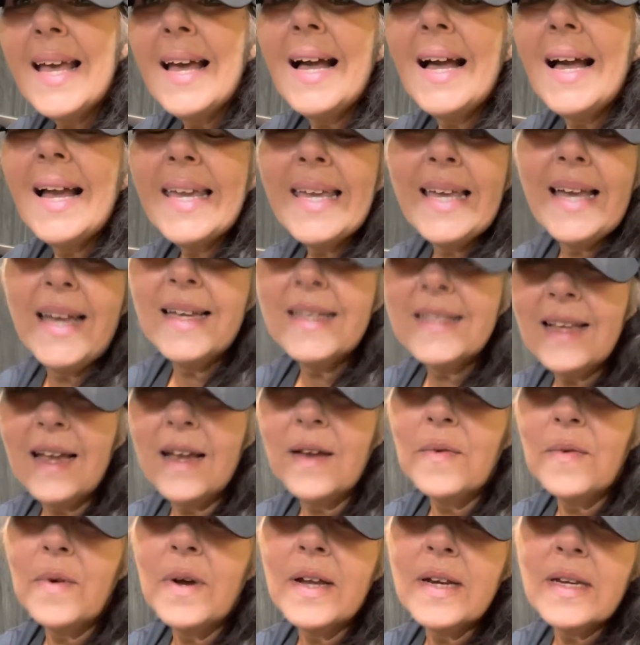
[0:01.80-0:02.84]
Hi guys,
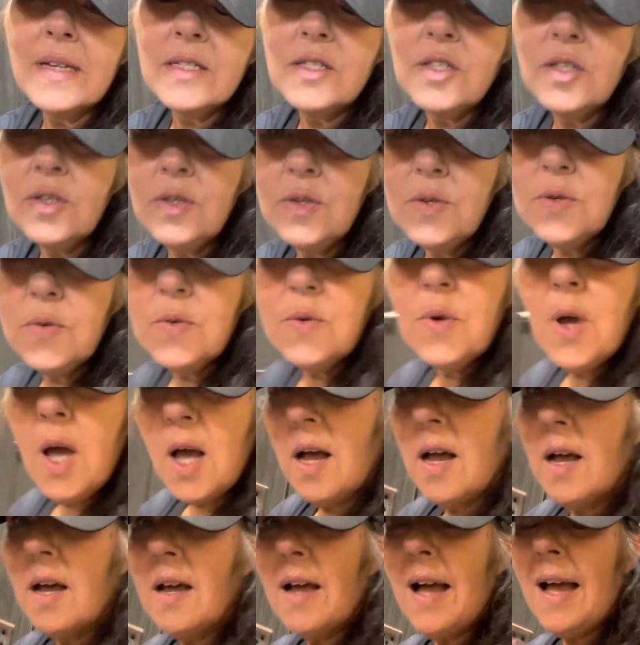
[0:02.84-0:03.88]
I wanted to,
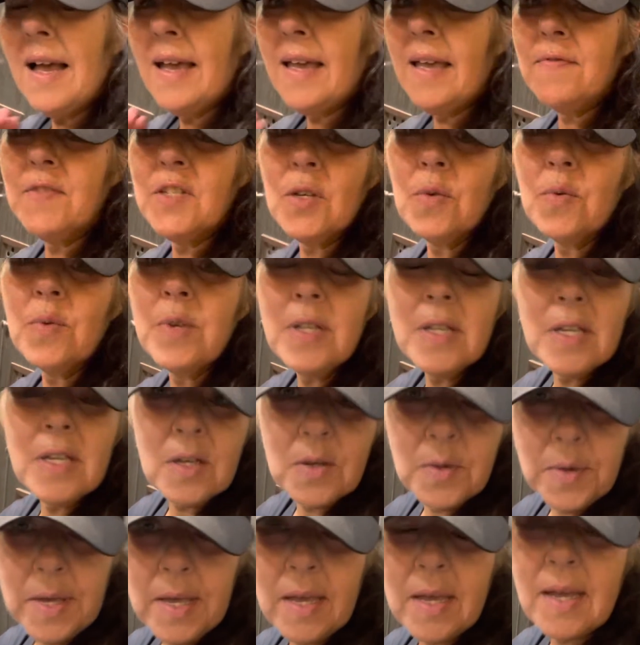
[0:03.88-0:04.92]
I have to go really
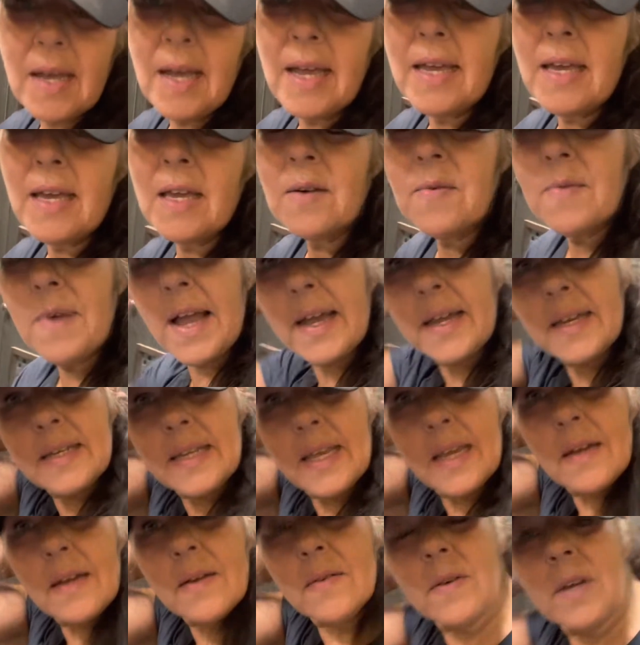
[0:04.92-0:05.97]
quick. I got a ride
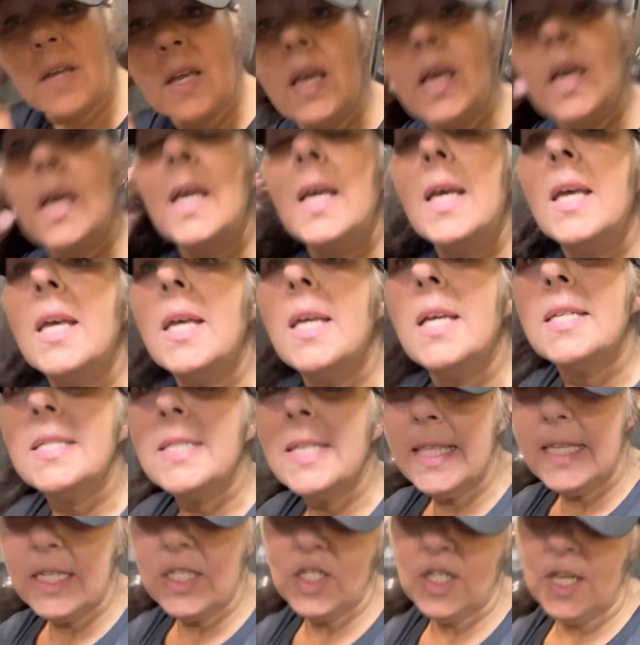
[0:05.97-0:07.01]
down
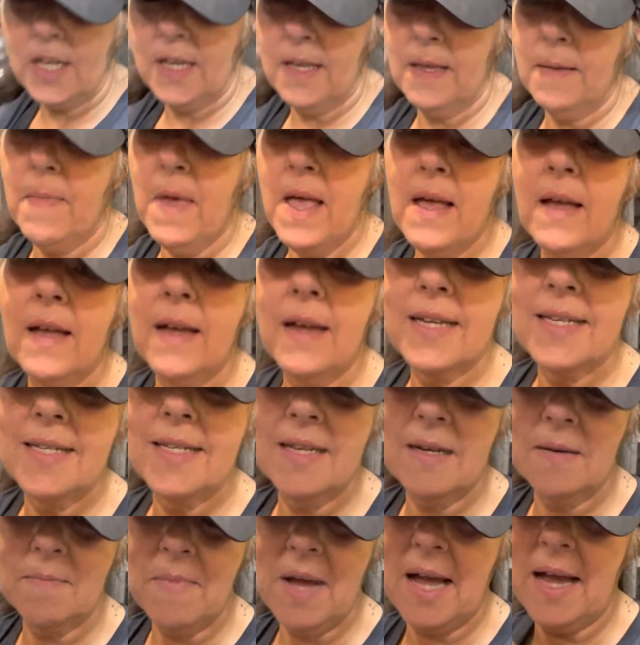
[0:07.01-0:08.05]
to the gym. I
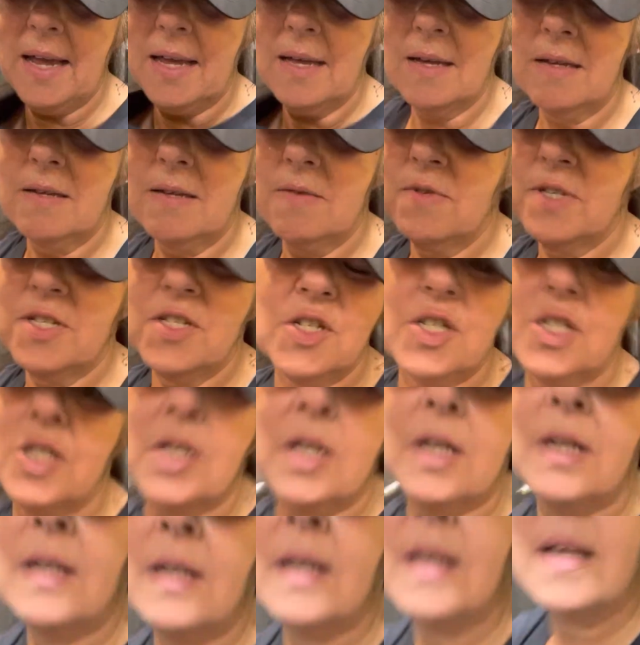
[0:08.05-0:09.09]
did a mile, which
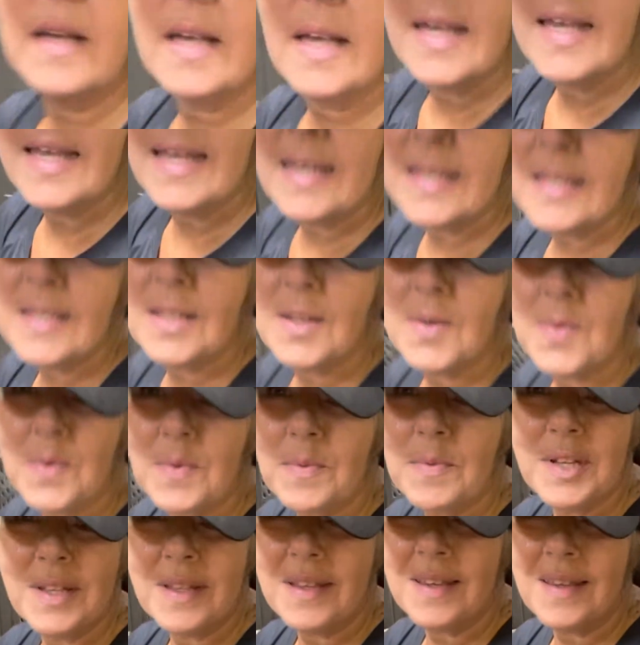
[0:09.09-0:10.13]
isn't
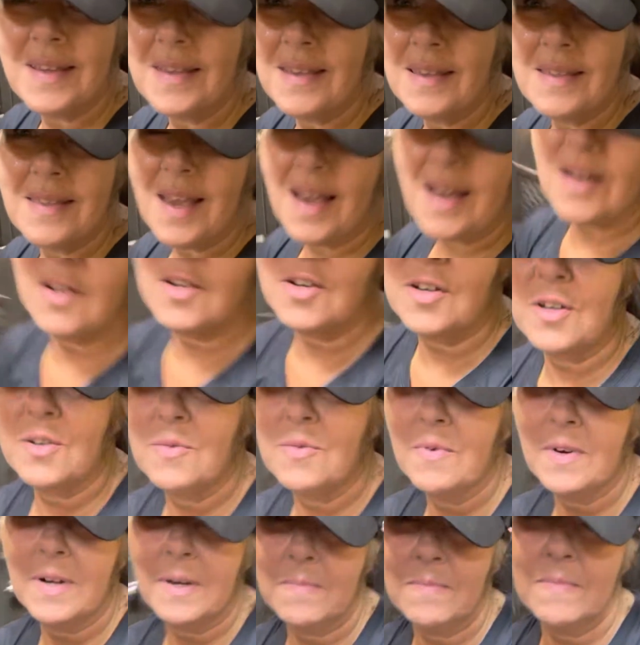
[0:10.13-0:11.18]
really that good
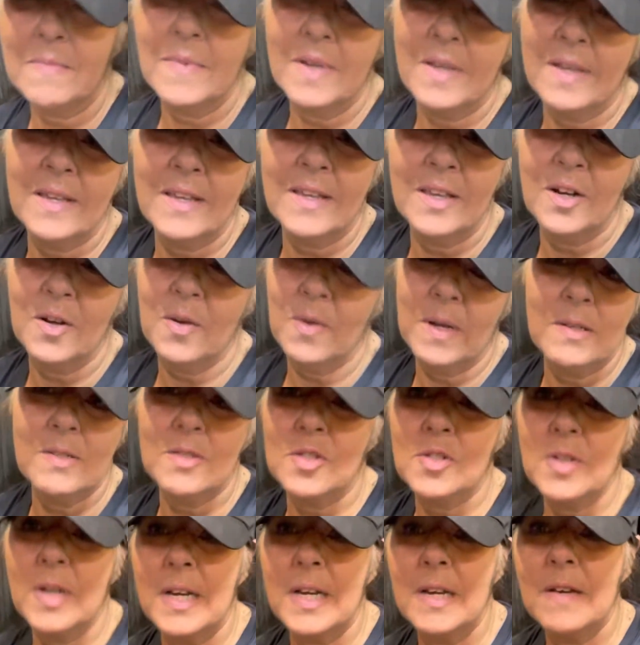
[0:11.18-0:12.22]
when I'm, you know, I
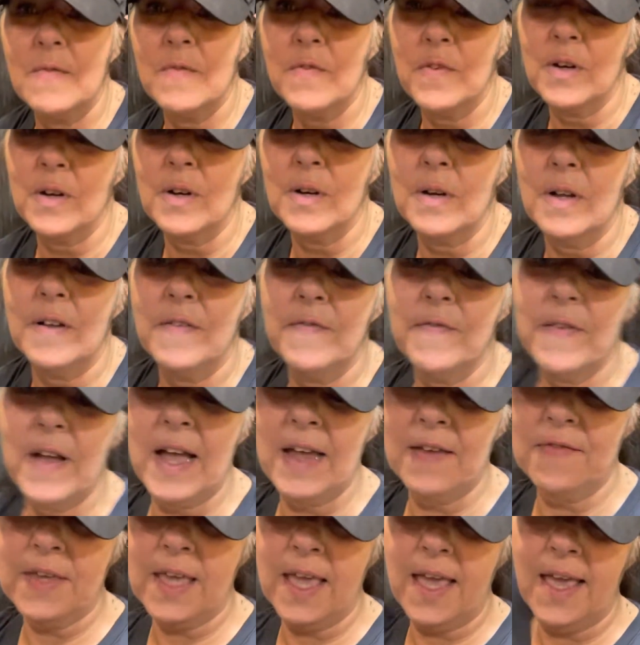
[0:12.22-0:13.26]
was training for a
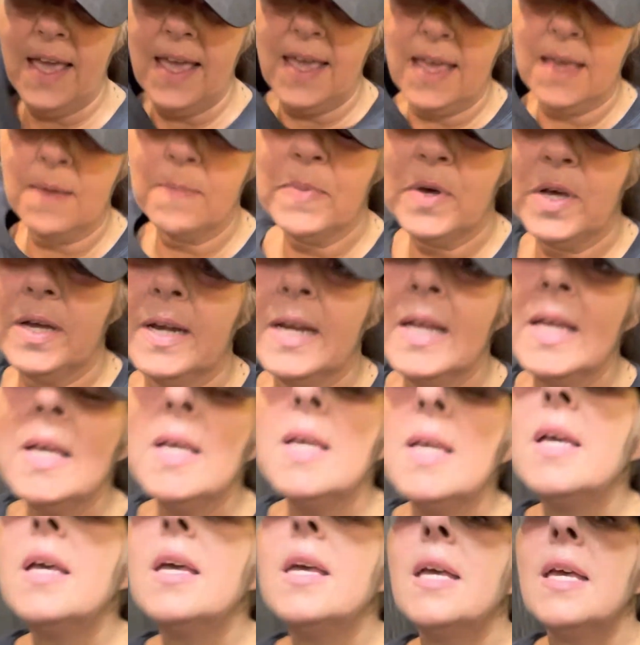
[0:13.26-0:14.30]
5K, but
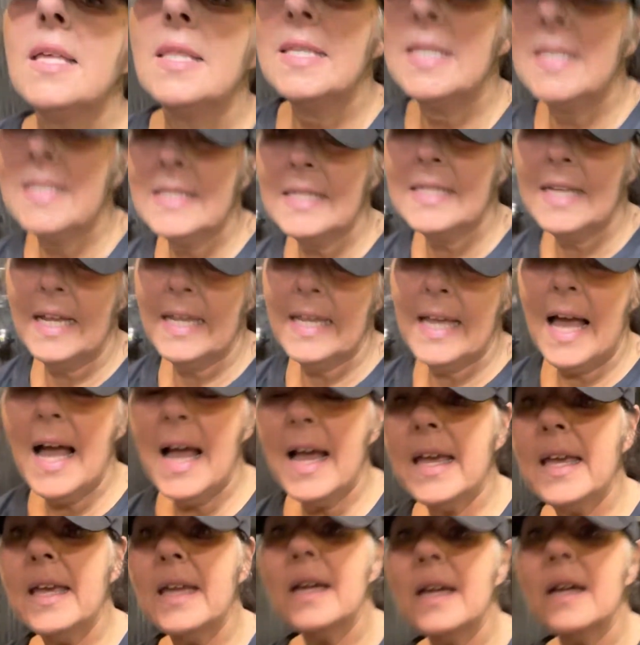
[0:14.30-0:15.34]
at least I
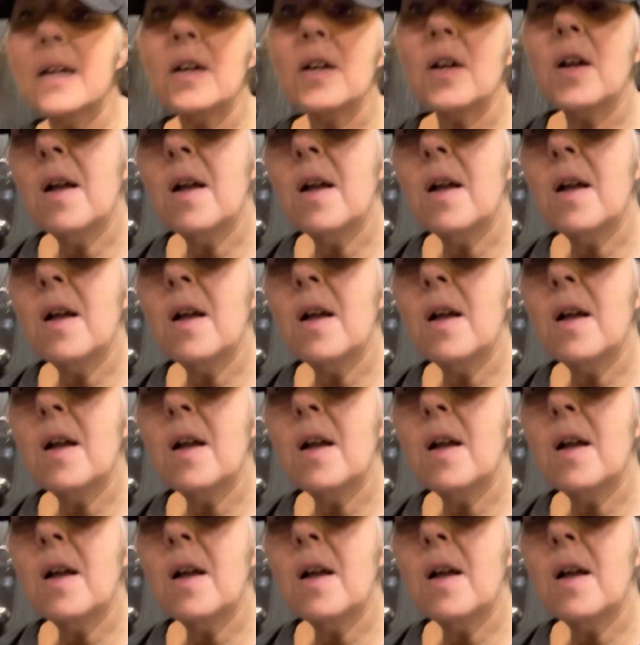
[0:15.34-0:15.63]
got here.